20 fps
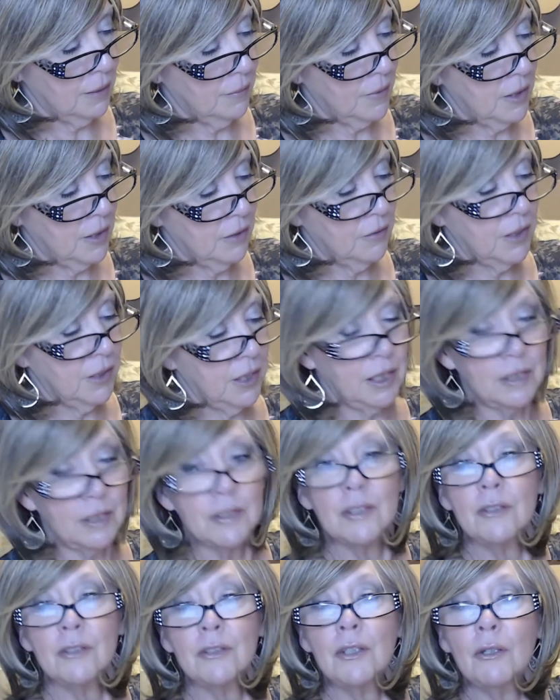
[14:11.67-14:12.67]
Alrighty,
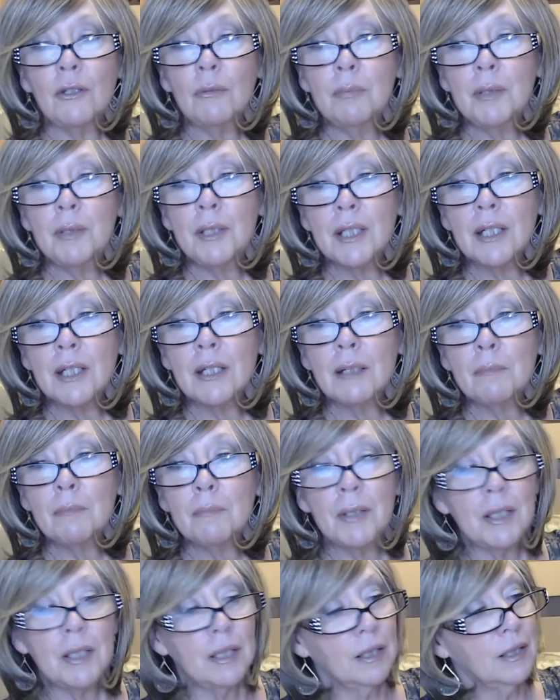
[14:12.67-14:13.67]
so you open it up
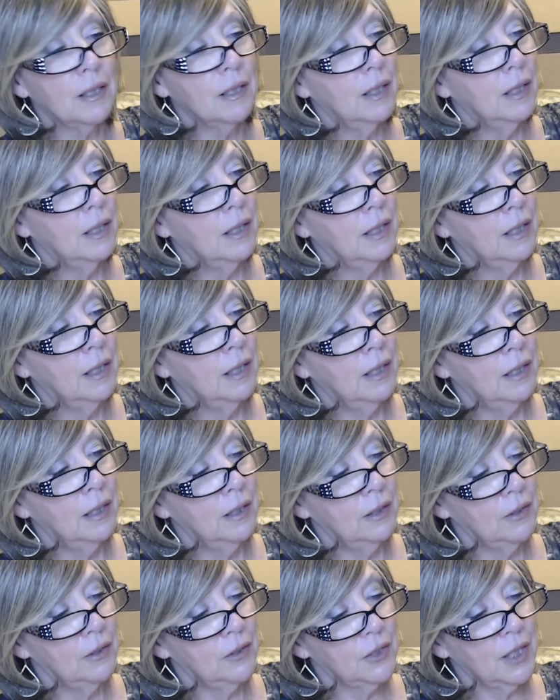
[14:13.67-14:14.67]
and it
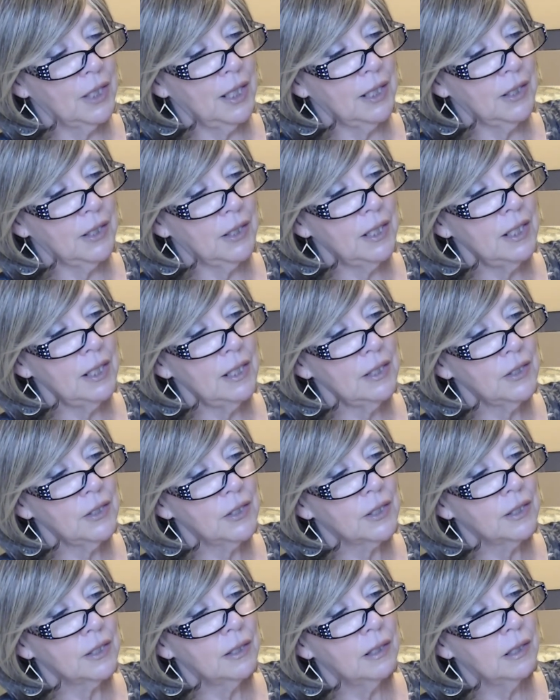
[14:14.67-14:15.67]
looks like
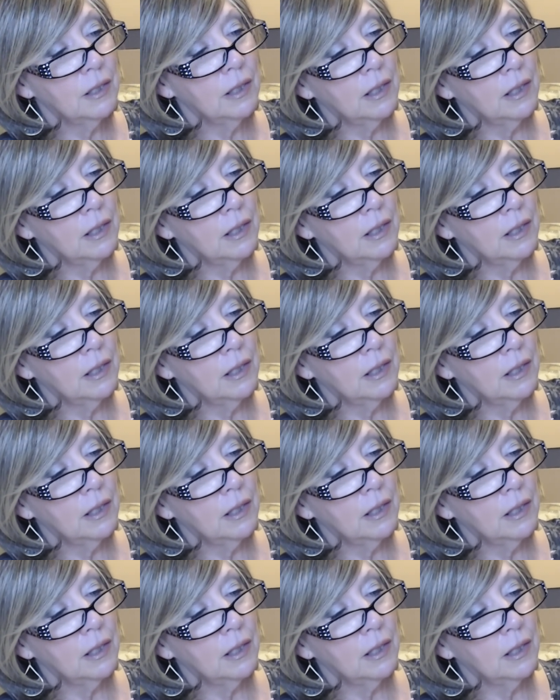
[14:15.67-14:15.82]
this.